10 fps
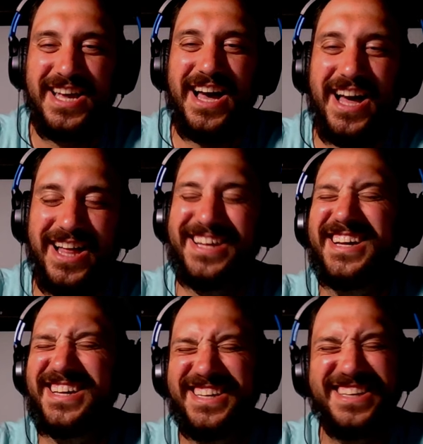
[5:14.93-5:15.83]

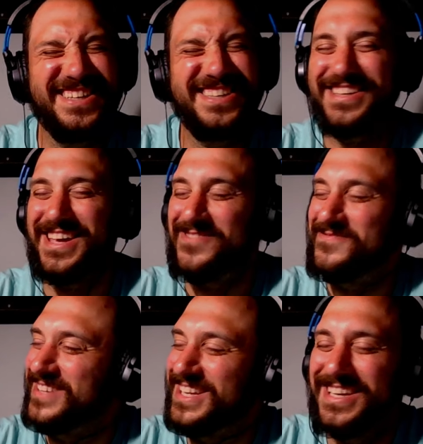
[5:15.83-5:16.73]

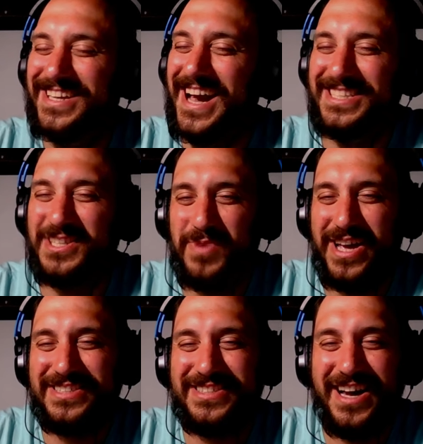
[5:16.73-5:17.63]
Guy's the
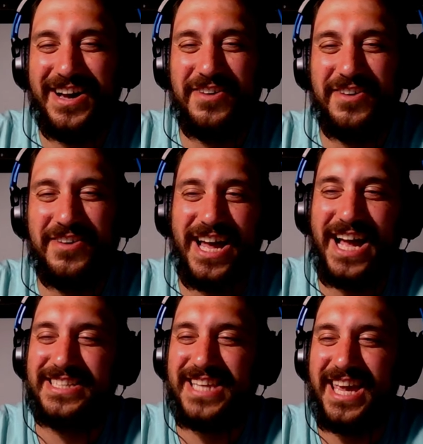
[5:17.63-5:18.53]
best. Oh, man.
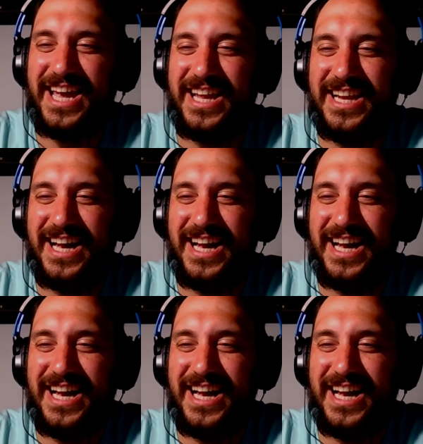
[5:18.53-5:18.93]
I just can't.